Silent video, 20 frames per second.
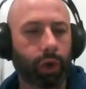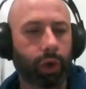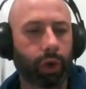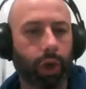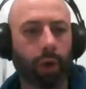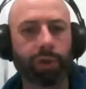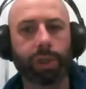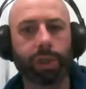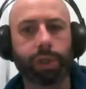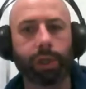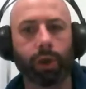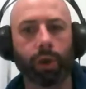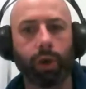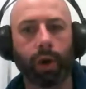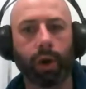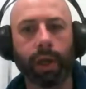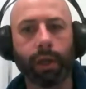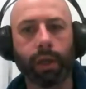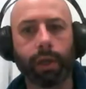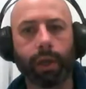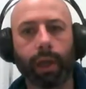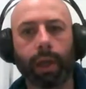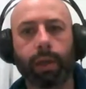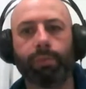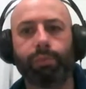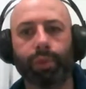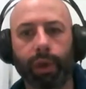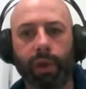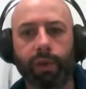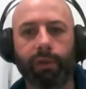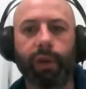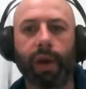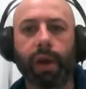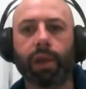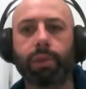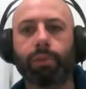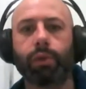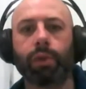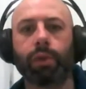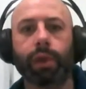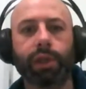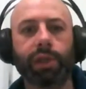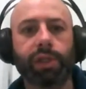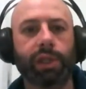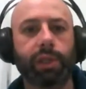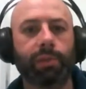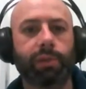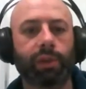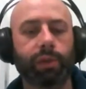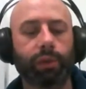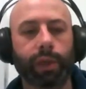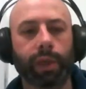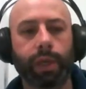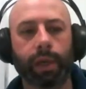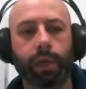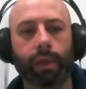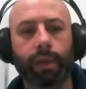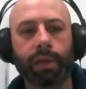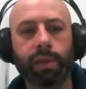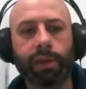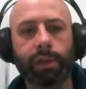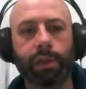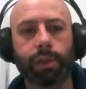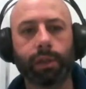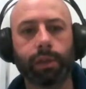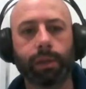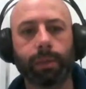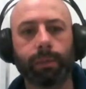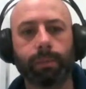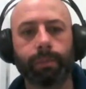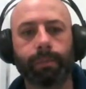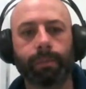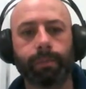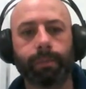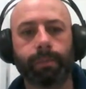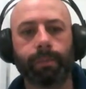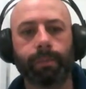be a real culture guy and bring valuable leadership to a young list?